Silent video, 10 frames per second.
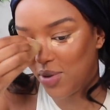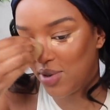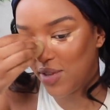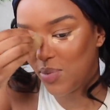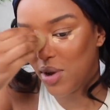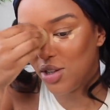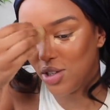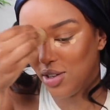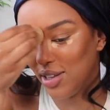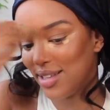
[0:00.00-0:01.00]
it will never
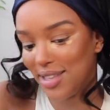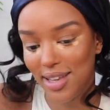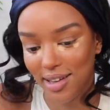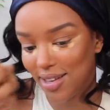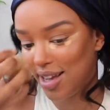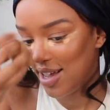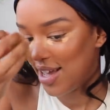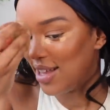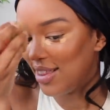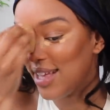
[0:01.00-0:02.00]
pass you and that's it.
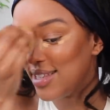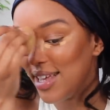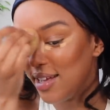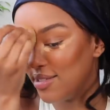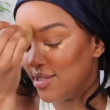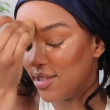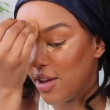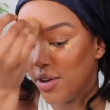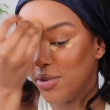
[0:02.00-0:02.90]
That's it. So